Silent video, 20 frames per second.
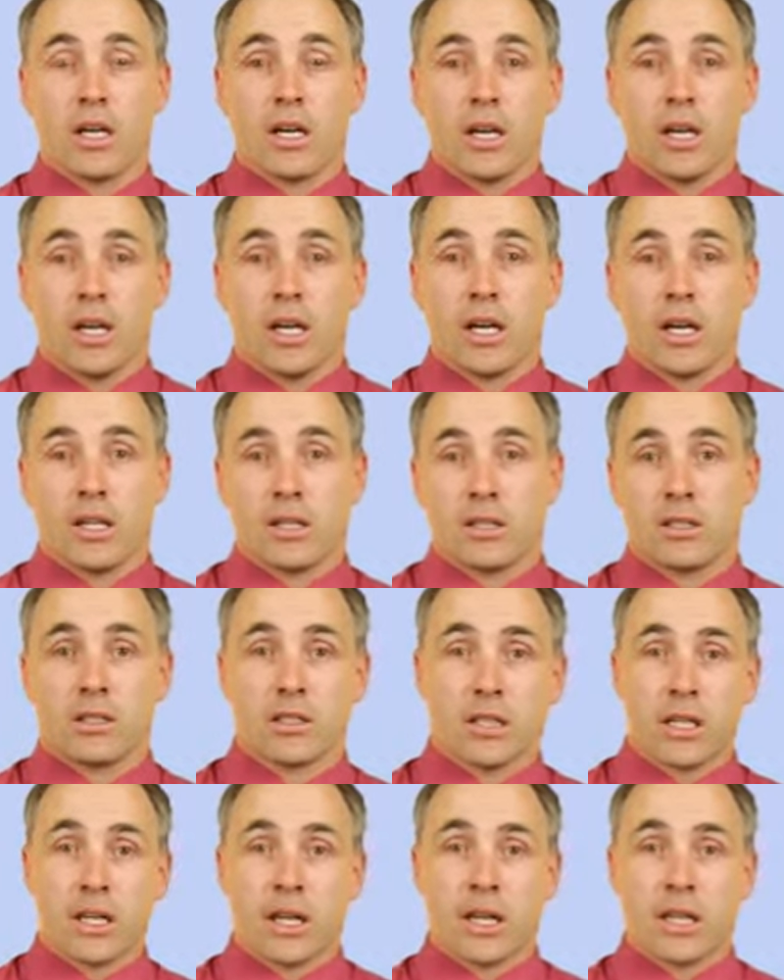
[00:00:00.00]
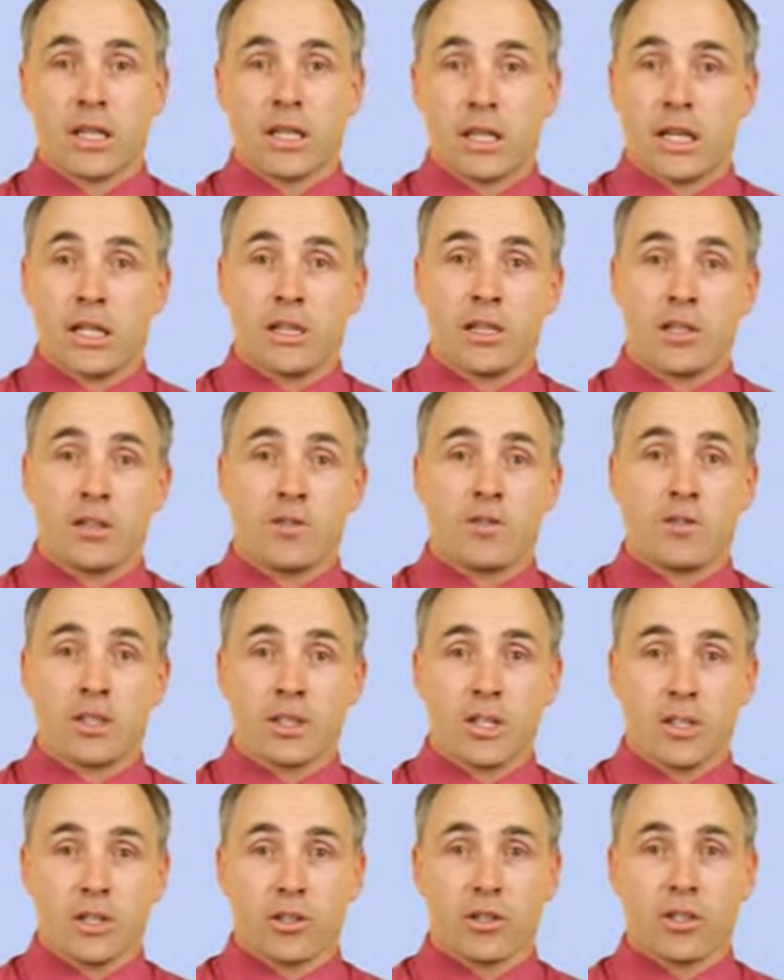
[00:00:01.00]
and that you feel
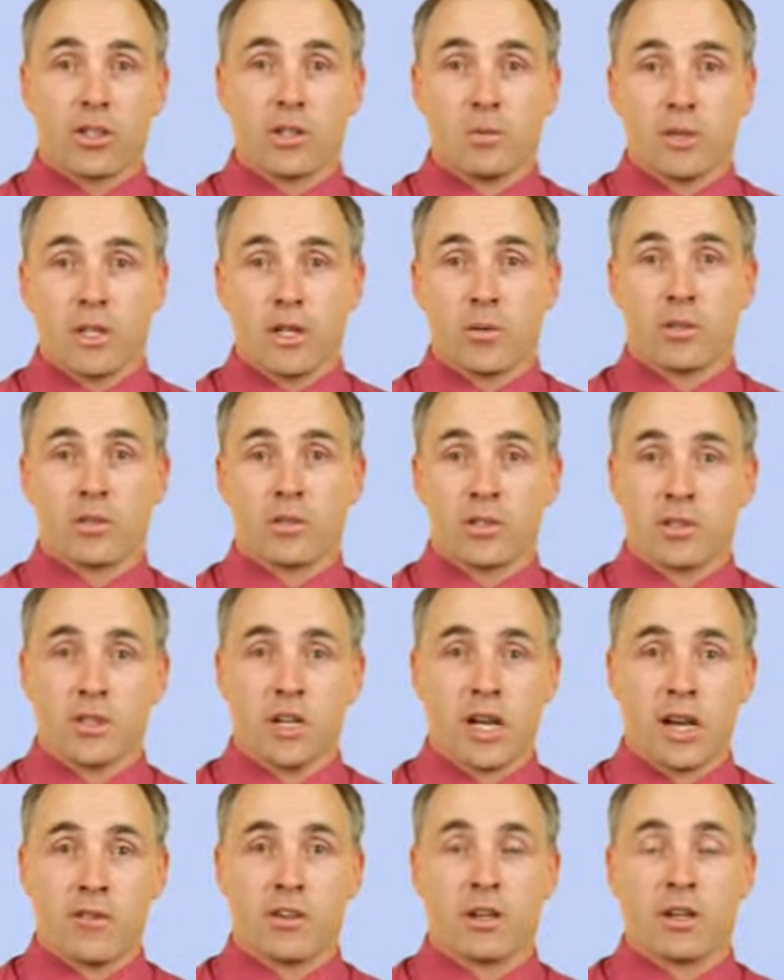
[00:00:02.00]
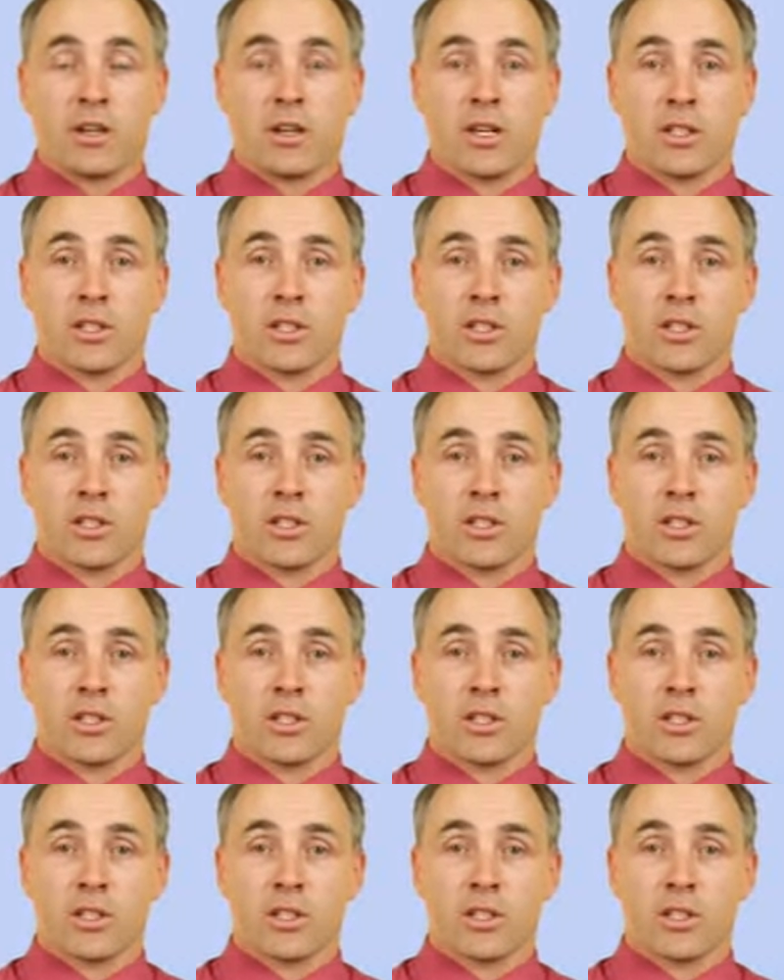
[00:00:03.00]
like you're going to be able to have a